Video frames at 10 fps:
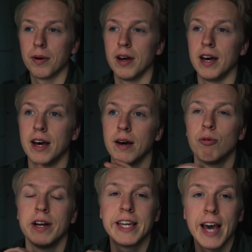
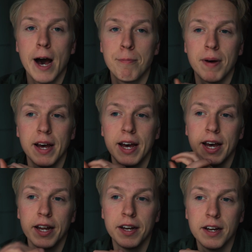recap
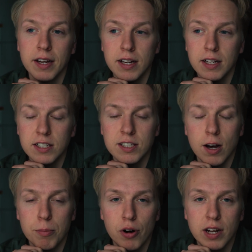and
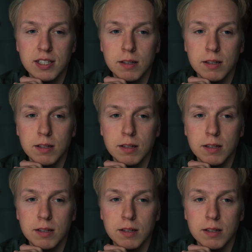summarize